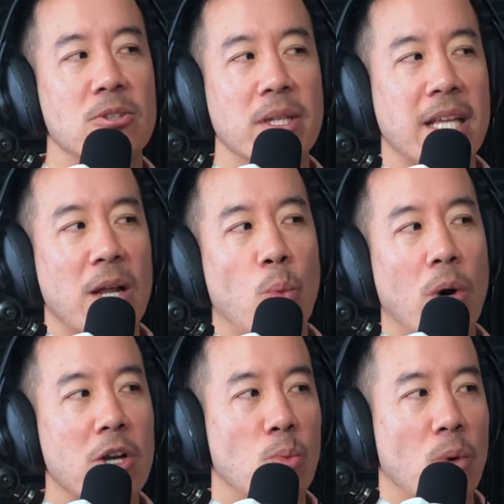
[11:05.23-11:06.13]
Doing that
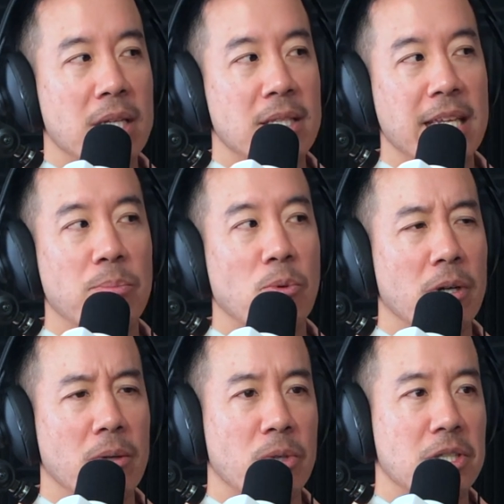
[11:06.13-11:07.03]
one-on-one deep
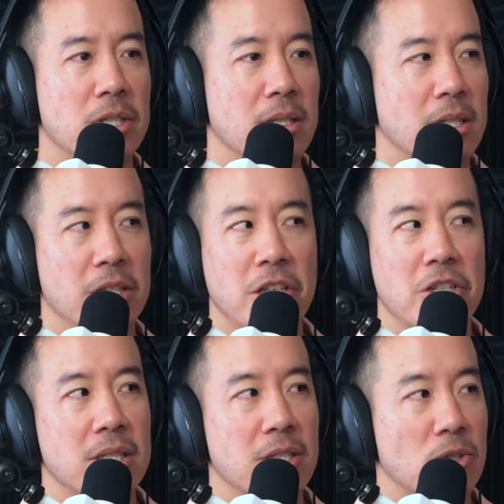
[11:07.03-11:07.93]
work, which
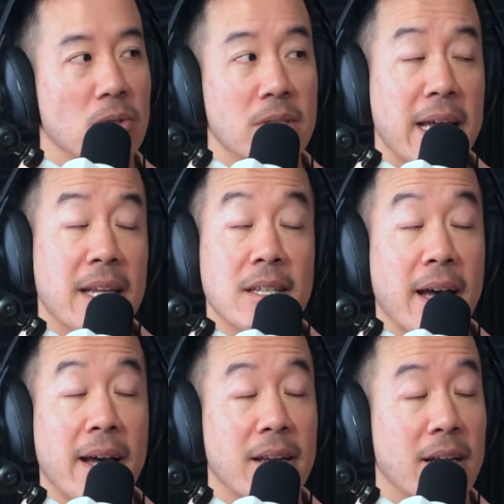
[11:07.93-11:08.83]
clinicians do day in, day out,